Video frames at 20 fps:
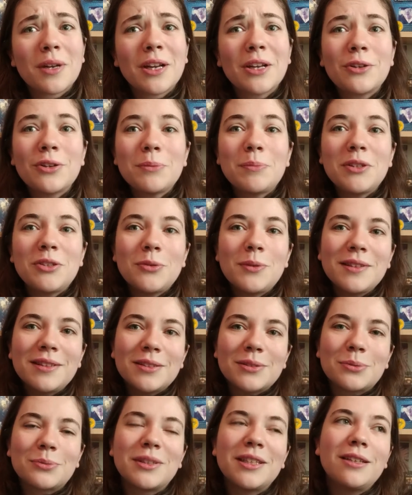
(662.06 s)
but I could be doing
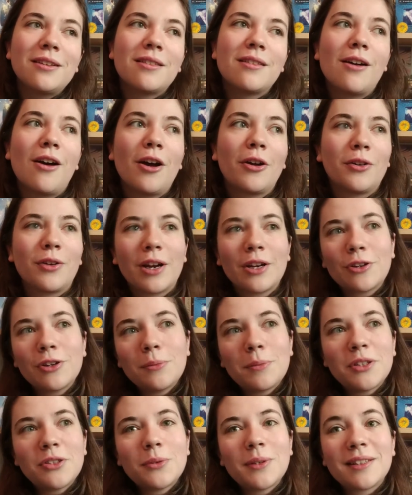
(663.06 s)
this readathon, or I
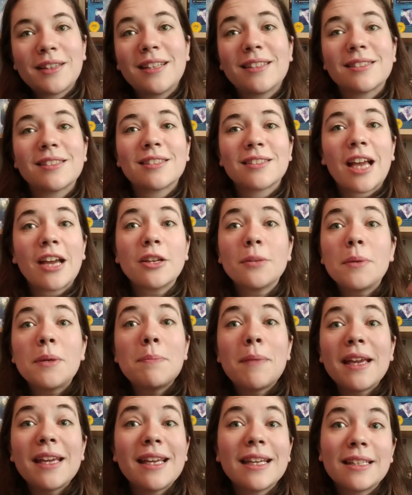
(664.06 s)
could be doing this, I could be
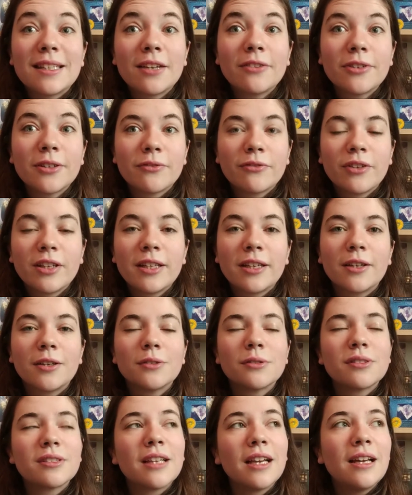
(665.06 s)
making different
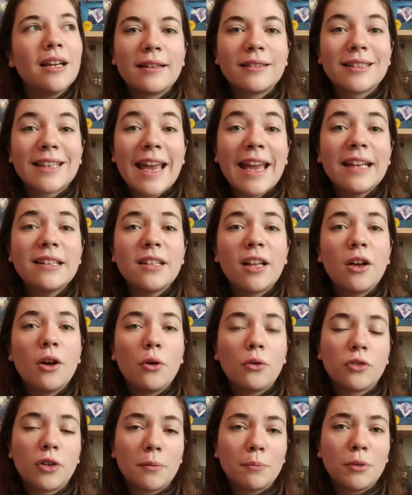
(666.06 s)
videos. And Kayla
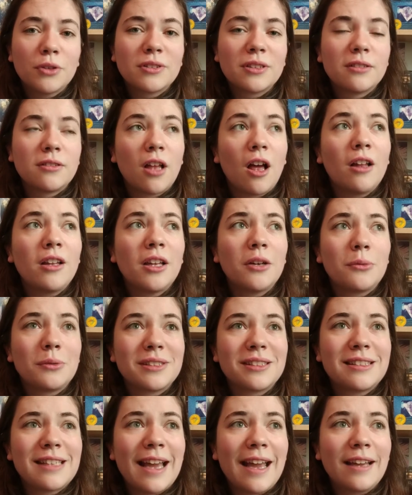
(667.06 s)
over on Books and Lala
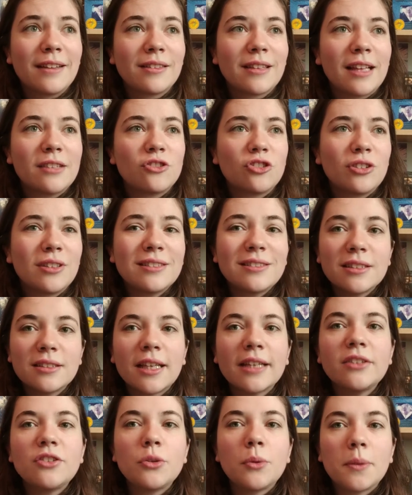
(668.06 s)
was saying that she doesn't
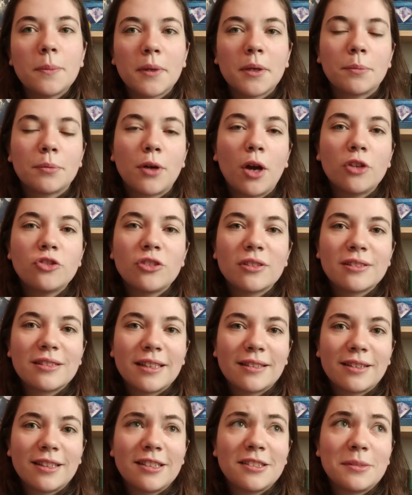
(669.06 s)
like doing big projects
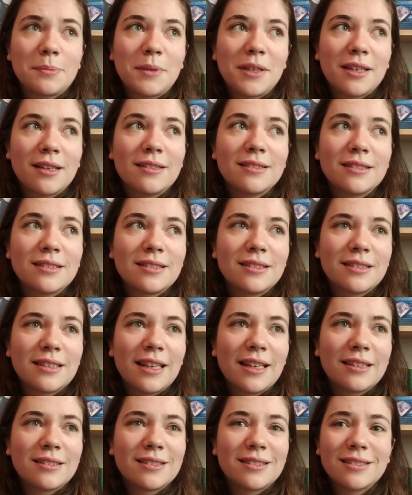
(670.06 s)
like these because
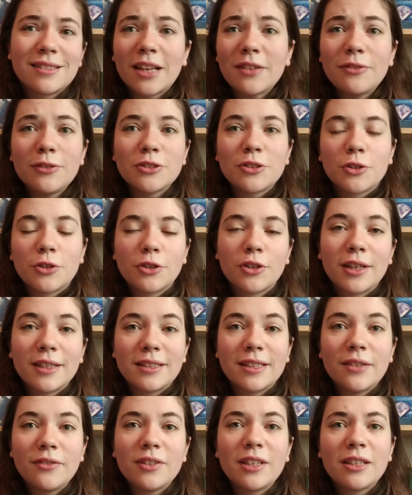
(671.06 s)
it stifles her
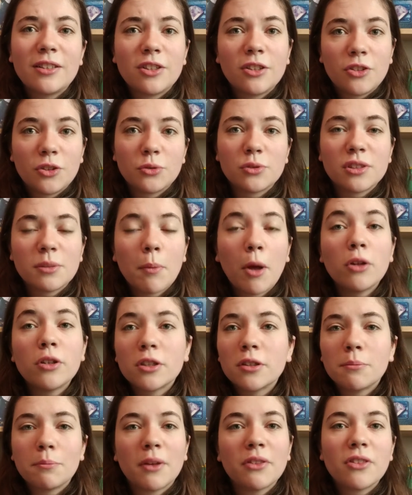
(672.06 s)
creativity to do
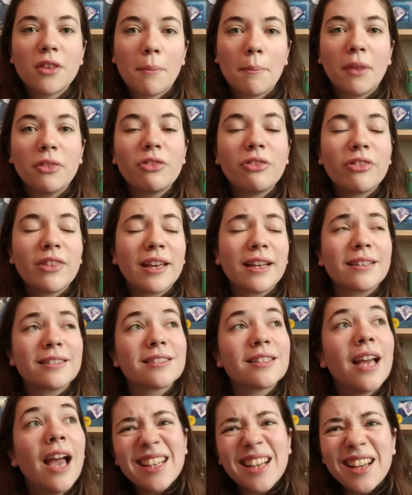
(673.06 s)
smaller month-to-month
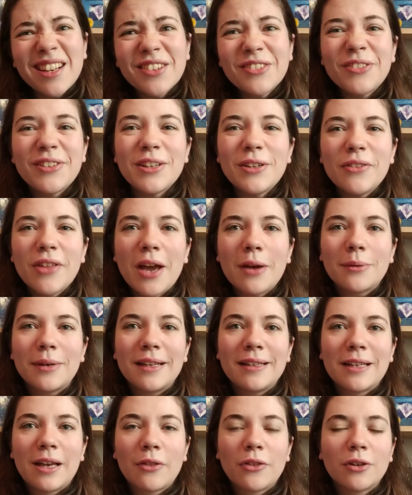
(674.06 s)
things. And I kind of feel that
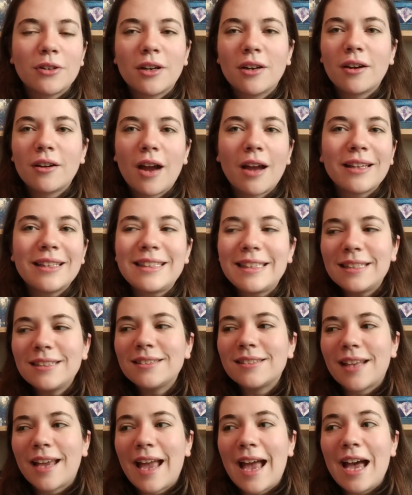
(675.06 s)
right now. There are
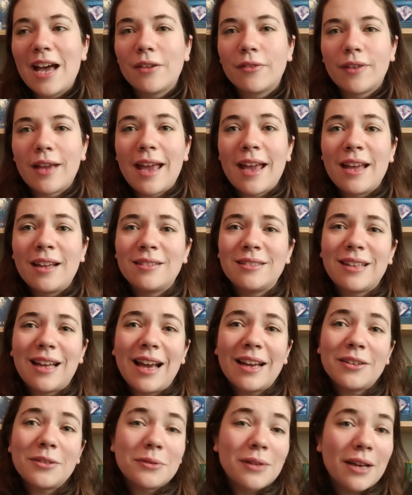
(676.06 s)
ideas I have, and
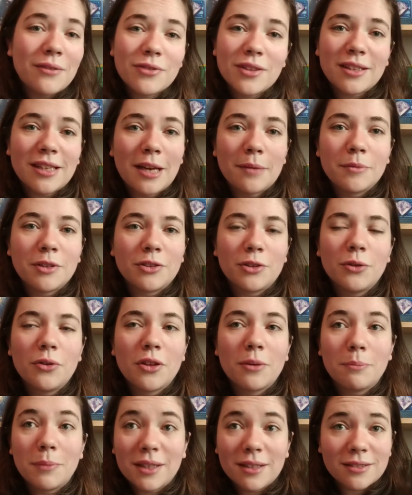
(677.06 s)
I don't have the time to do
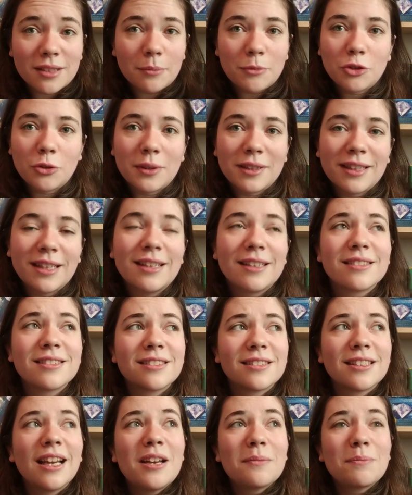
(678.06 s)
them because I'm doing
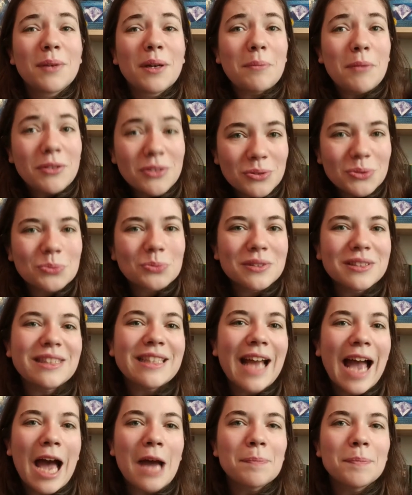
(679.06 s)
this. But I'm also
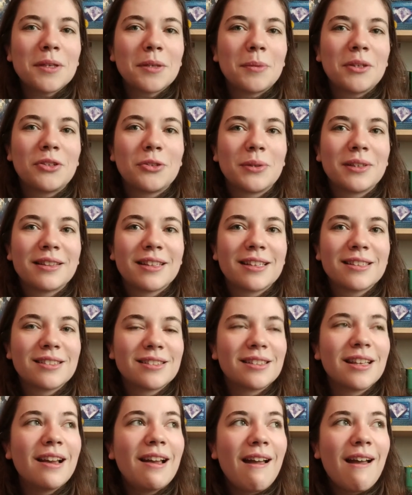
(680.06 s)
really happy to be doing
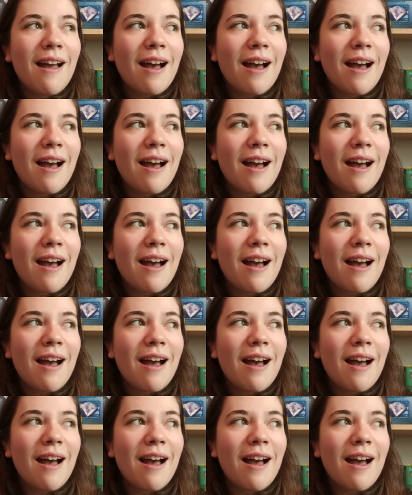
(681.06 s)
this.